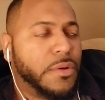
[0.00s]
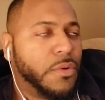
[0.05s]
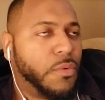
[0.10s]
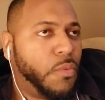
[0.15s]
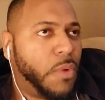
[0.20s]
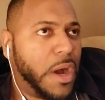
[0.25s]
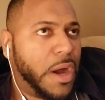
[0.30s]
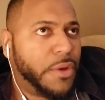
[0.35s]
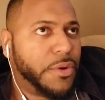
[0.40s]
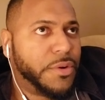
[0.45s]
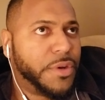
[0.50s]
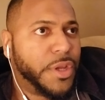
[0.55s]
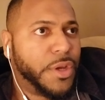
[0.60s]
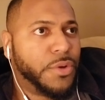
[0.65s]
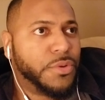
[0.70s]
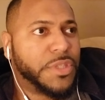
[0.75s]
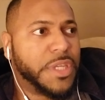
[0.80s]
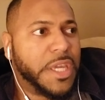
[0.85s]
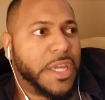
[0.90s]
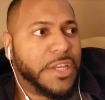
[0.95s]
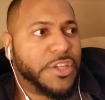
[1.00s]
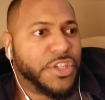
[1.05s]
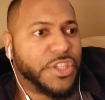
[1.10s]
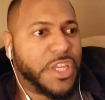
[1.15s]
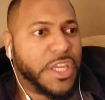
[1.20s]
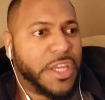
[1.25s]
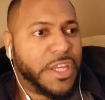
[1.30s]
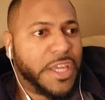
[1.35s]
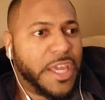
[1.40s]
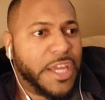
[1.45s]
Wilder knows he can just
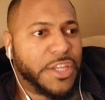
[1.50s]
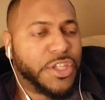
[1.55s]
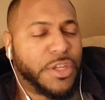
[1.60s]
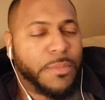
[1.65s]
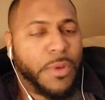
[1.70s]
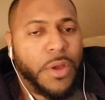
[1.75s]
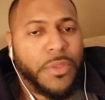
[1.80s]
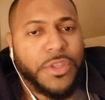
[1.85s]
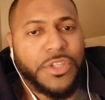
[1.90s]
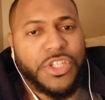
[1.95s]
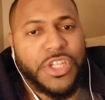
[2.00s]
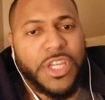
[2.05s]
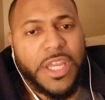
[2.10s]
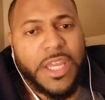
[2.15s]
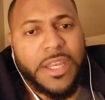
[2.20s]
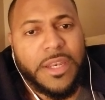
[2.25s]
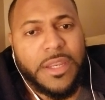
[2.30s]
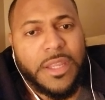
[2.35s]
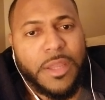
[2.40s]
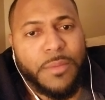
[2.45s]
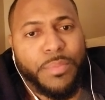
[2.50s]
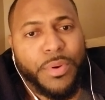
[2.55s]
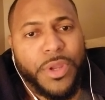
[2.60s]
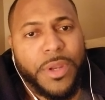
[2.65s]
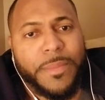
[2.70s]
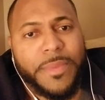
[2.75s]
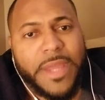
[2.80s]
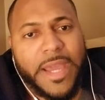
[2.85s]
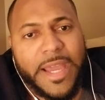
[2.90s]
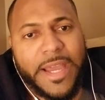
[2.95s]
catch him on the chin and put
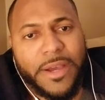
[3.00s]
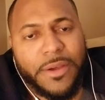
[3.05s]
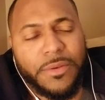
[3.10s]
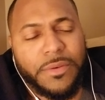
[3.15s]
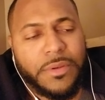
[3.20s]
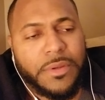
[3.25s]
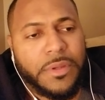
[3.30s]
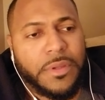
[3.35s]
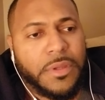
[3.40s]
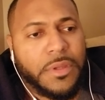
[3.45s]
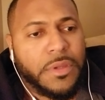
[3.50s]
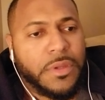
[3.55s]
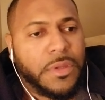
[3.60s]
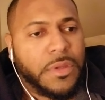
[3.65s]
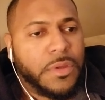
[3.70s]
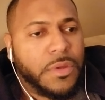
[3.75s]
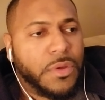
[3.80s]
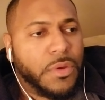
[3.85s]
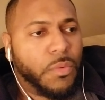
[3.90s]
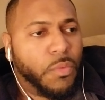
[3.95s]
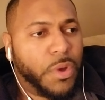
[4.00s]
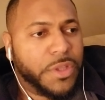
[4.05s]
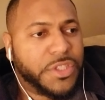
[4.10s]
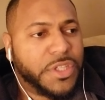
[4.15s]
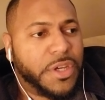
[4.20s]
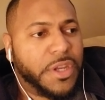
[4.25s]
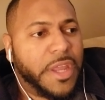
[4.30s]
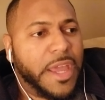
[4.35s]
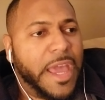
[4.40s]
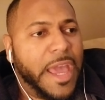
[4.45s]
him down. What's
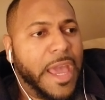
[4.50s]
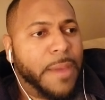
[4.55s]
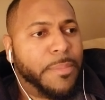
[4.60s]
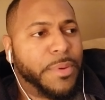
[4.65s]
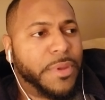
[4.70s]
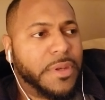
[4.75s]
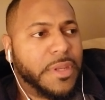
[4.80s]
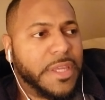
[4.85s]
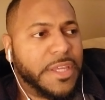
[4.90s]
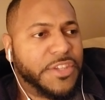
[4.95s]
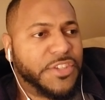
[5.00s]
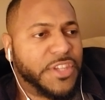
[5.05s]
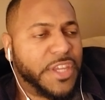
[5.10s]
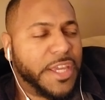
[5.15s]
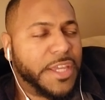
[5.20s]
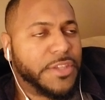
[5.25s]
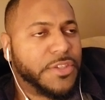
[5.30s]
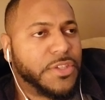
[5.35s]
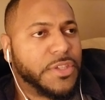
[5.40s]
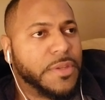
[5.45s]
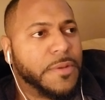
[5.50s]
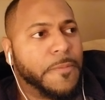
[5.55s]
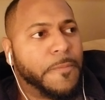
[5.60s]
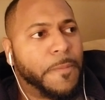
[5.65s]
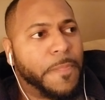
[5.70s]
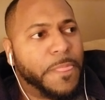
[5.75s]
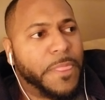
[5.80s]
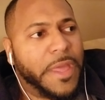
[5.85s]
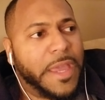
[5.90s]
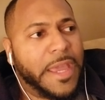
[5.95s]
going to happen, he says,
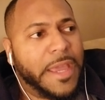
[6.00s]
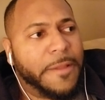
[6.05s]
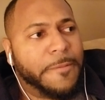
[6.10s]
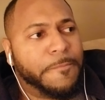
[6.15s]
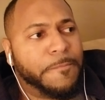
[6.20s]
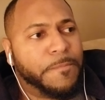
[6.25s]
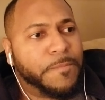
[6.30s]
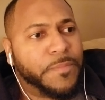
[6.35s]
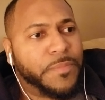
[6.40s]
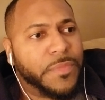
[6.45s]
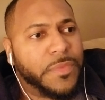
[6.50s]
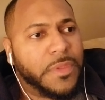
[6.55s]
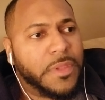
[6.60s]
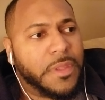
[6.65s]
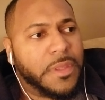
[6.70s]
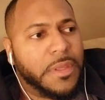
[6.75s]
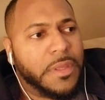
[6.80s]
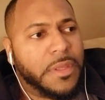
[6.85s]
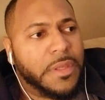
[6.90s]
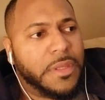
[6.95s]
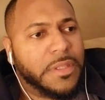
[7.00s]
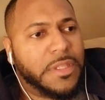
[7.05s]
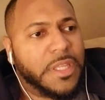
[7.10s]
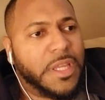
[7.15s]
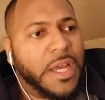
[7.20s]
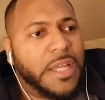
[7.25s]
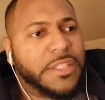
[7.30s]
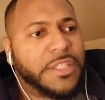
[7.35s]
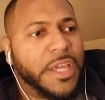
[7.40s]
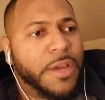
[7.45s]
that
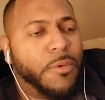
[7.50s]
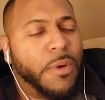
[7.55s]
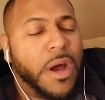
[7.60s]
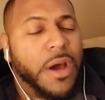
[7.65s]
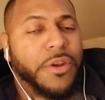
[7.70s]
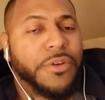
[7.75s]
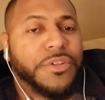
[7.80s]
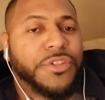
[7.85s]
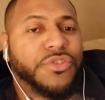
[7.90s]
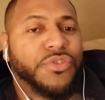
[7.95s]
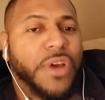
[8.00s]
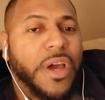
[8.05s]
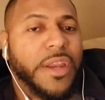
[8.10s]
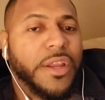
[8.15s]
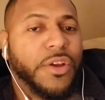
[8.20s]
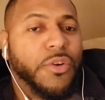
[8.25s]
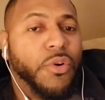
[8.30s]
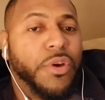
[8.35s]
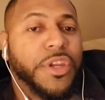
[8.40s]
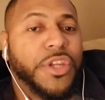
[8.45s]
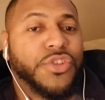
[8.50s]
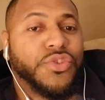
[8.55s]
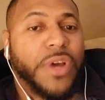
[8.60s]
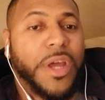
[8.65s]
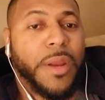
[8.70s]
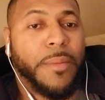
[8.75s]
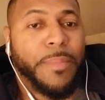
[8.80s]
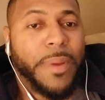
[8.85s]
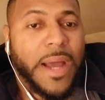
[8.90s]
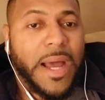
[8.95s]
Deontay Wilder is trying going to try
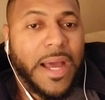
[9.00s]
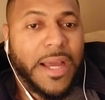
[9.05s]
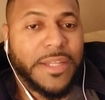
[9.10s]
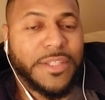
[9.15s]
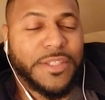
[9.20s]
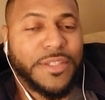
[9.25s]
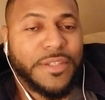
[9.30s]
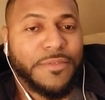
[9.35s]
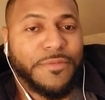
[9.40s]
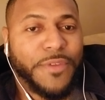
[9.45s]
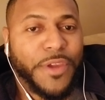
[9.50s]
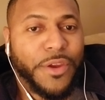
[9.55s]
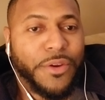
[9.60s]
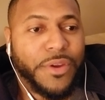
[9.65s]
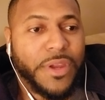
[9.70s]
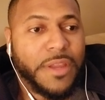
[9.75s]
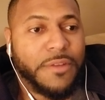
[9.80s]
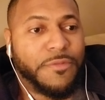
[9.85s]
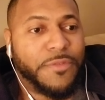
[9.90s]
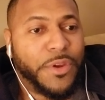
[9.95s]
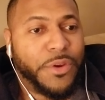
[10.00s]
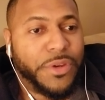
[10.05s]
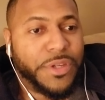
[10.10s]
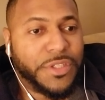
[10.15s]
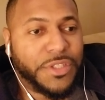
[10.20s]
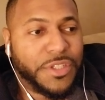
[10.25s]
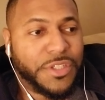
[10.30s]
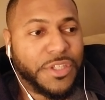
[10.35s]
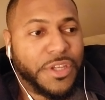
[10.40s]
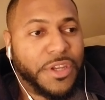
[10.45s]
to box Fury, and
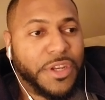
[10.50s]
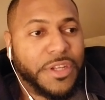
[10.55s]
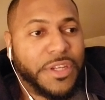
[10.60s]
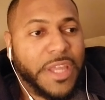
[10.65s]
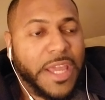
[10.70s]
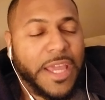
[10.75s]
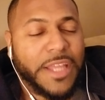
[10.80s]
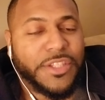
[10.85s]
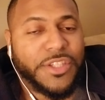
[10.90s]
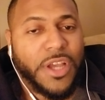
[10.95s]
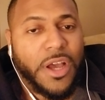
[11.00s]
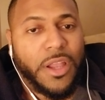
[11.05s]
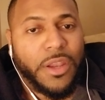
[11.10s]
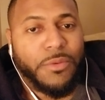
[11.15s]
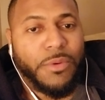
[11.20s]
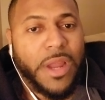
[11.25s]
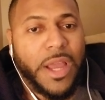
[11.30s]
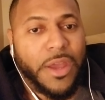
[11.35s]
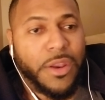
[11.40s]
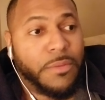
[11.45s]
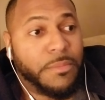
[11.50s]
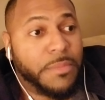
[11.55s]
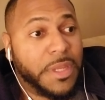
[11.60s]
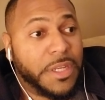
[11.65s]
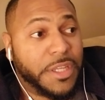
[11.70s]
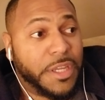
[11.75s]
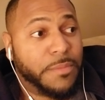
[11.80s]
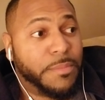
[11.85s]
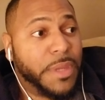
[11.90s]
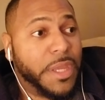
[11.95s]
Fury's just going to dance all around him, and
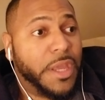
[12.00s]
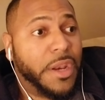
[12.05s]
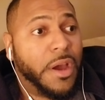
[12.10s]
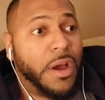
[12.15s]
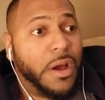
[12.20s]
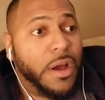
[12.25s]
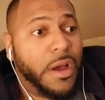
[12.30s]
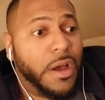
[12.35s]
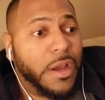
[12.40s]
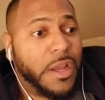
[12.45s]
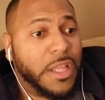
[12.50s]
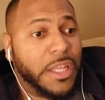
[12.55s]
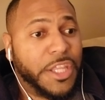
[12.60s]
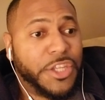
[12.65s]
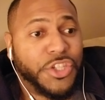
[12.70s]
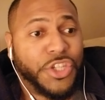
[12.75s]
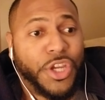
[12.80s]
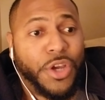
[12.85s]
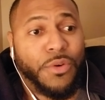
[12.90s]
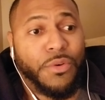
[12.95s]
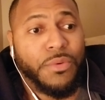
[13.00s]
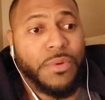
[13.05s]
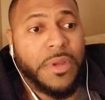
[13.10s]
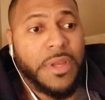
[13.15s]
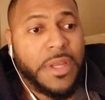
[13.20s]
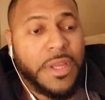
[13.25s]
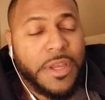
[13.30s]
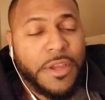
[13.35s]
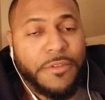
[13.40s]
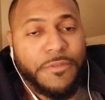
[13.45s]
it could be a uh, Klitschko
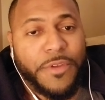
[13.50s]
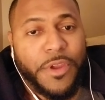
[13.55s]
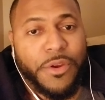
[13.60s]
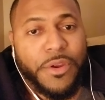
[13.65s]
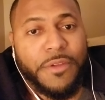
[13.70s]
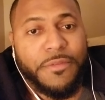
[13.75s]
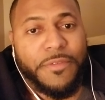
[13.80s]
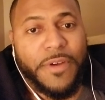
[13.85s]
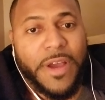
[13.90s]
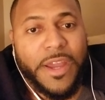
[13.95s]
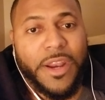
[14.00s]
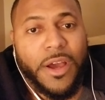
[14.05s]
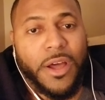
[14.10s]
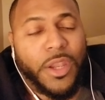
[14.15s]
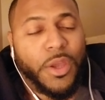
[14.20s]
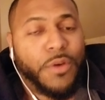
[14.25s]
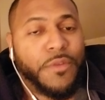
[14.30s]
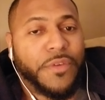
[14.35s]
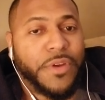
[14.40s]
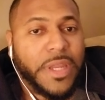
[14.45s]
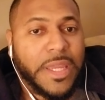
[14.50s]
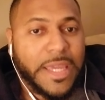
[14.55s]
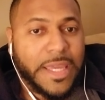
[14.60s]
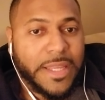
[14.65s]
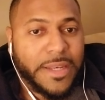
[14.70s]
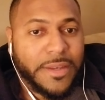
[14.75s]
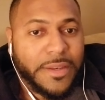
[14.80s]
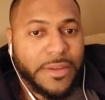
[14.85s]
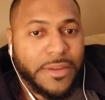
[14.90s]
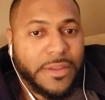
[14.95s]
Fury fight all over
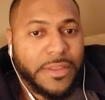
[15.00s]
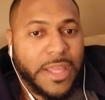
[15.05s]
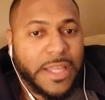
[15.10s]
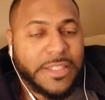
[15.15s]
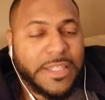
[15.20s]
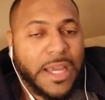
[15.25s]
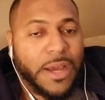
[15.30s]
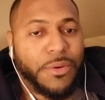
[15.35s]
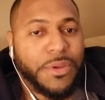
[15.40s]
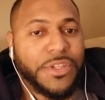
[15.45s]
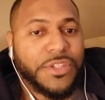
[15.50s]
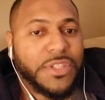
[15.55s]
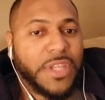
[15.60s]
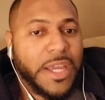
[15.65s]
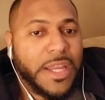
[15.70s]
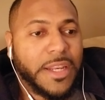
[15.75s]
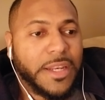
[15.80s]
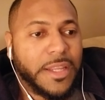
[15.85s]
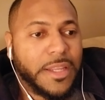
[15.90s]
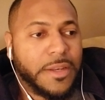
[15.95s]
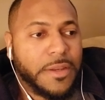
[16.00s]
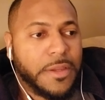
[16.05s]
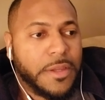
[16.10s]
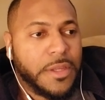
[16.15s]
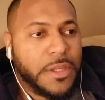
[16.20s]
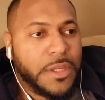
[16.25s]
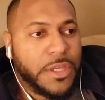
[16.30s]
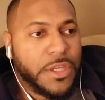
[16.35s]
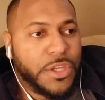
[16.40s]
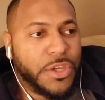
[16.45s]
again. That's how he stated it.
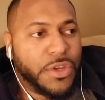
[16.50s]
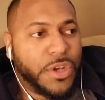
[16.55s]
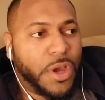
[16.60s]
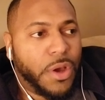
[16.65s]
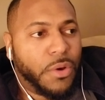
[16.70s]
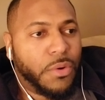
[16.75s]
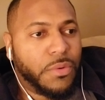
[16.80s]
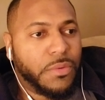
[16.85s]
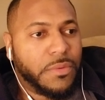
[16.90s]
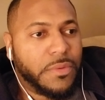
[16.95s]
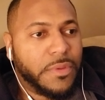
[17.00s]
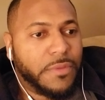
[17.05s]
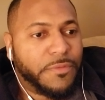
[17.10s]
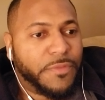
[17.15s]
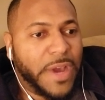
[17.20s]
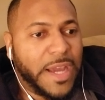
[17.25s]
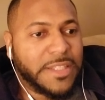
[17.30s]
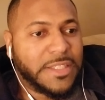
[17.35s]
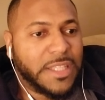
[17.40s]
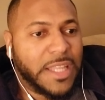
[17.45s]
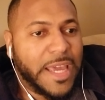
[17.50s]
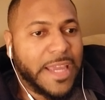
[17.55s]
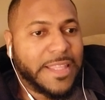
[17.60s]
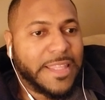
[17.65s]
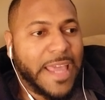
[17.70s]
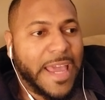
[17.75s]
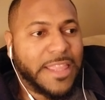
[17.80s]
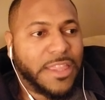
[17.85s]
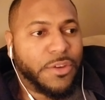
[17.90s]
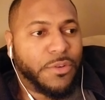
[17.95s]
You know, fights like
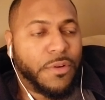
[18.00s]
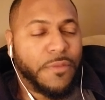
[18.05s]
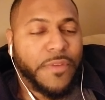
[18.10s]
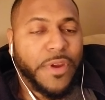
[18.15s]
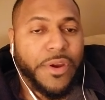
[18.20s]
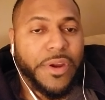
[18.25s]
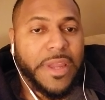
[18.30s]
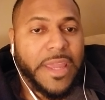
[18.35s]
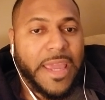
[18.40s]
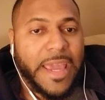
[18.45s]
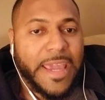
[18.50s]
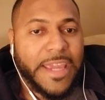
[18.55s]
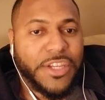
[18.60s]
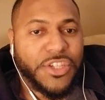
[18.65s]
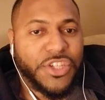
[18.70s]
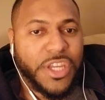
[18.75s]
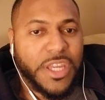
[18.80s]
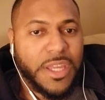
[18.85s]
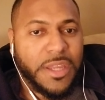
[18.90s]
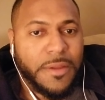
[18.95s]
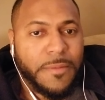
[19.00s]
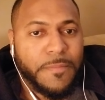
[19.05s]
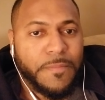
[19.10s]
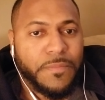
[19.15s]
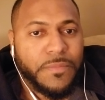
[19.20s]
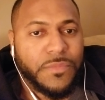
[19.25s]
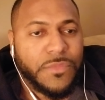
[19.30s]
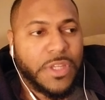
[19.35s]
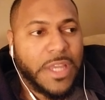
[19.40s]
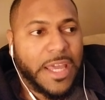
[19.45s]
that, they're a very cagey,
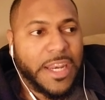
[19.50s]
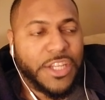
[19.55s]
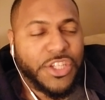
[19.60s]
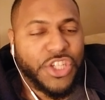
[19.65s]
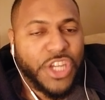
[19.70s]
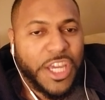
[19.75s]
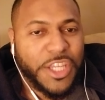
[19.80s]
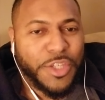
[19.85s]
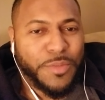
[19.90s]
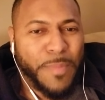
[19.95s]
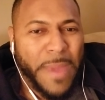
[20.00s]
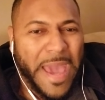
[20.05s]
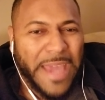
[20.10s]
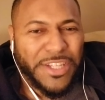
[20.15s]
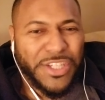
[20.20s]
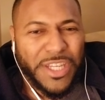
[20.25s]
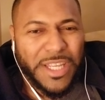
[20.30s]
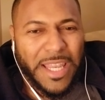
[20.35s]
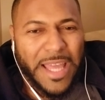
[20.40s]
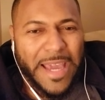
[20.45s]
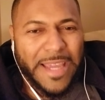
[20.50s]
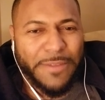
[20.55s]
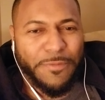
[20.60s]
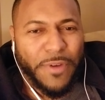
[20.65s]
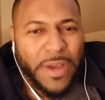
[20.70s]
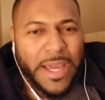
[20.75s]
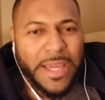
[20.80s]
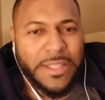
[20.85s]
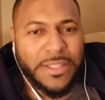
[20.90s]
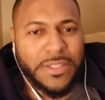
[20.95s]
kind of chess matchy like
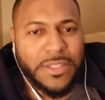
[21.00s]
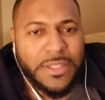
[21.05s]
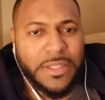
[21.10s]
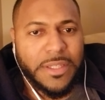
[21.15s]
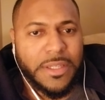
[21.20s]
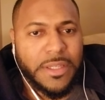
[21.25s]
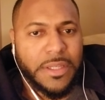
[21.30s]
fights.